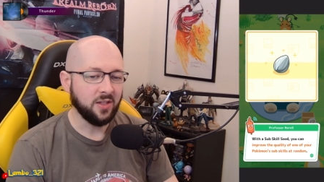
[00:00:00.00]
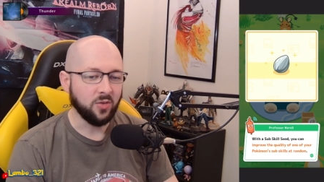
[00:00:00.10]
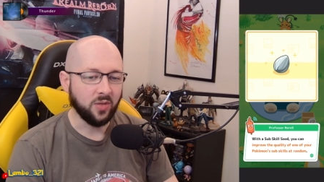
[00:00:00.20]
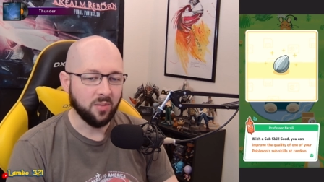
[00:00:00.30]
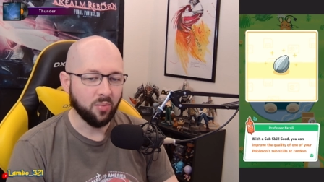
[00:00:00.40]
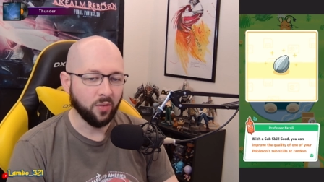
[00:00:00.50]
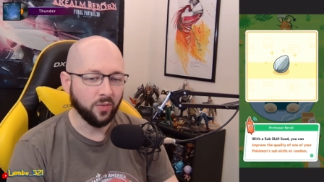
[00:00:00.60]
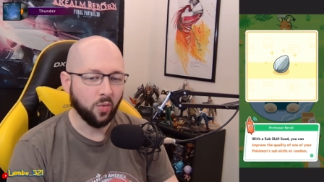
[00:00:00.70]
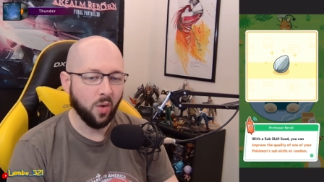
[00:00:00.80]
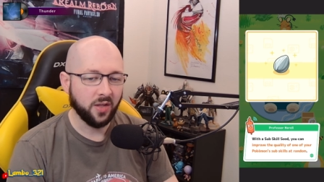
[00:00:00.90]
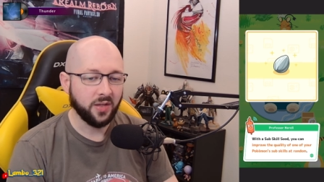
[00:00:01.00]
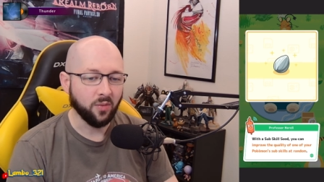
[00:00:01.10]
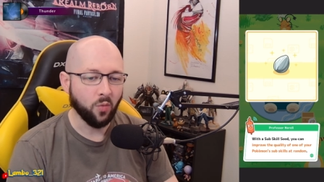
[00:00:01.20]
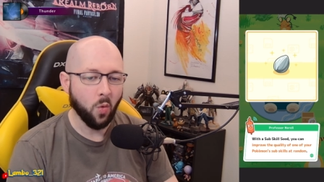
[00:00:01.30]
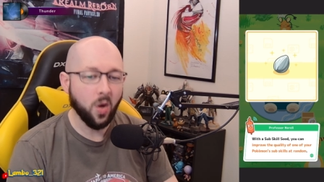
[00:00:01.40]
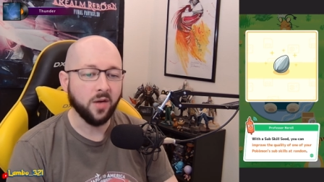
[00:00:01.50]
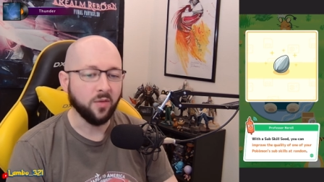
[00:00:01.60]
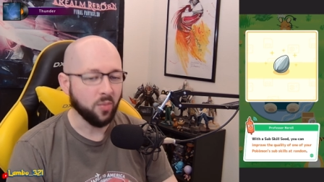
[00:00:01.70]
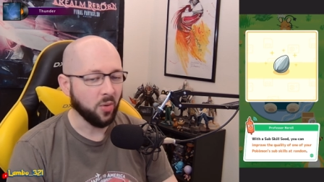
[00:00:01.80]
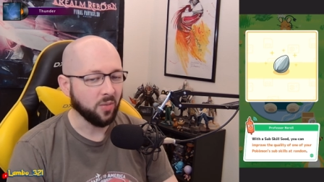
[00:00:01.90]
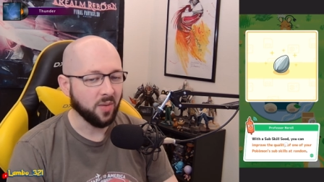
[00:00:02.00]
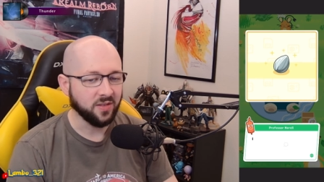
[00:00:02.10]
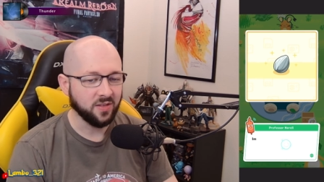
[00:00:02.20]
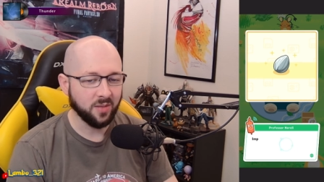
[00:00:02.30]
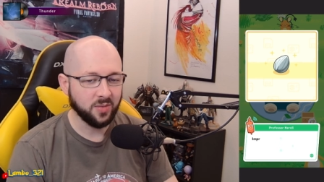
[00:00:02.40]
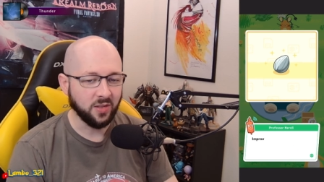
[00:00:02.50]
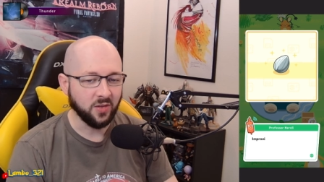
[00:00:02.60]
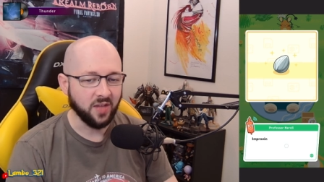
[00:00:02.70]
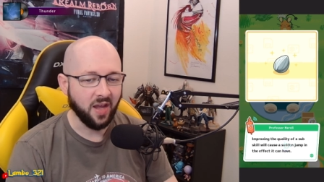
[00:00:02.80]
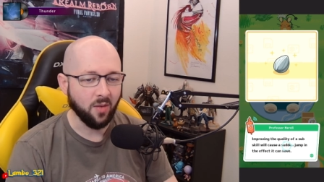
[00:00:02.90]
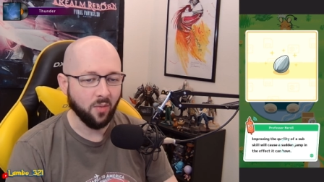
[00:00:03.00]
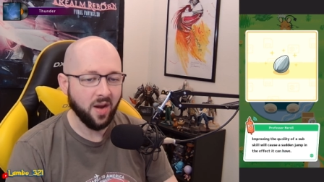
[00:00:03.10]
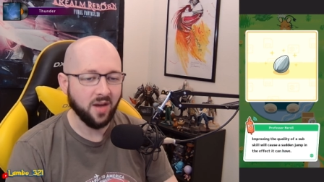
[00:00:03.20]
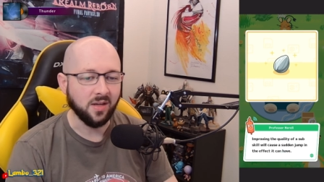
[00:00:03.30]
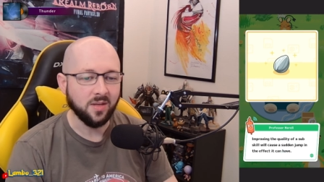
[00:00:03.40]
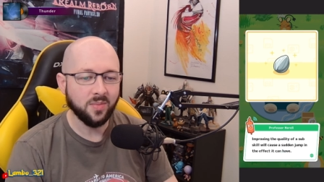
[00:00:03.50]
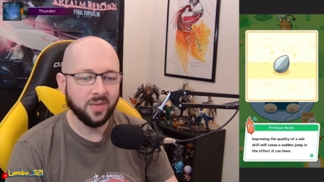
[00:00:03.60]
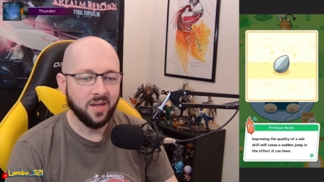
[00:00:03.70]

you can improve the quality of one of your Pokemon's subskills at random?